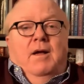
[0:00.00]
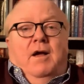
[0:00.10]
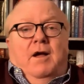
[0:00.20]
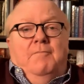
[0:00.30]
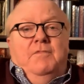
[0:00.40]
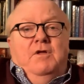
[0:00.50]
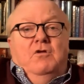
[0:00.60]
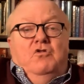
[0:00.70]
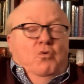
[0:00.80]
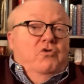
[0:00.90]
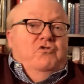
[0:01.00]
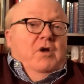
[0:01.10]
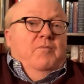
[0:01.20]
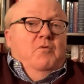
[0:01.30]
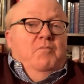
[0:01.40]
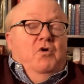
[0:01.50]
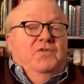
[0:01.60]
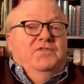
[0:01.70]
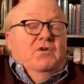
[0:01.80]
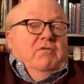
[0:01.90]
Um, George W.
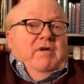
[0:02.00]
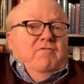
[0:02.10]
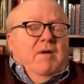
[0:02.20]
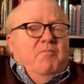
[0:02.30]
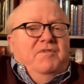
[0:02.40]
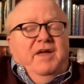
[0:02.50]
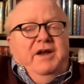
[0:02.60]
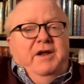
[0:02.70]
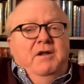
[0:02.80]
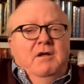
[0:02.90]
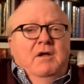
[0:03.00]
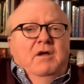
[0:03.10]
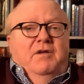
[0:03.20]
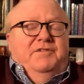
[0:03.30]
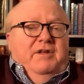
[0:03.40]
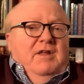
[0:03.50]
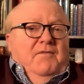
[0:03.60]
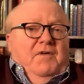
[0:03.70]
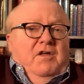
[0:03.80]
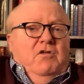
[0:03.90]
Bush certainly represented a
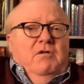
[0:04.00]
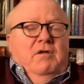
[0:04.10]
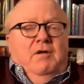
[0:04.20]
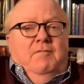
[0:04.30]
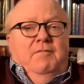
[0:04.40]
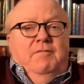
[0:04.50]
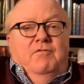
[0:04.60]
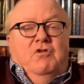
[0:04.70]
significant um,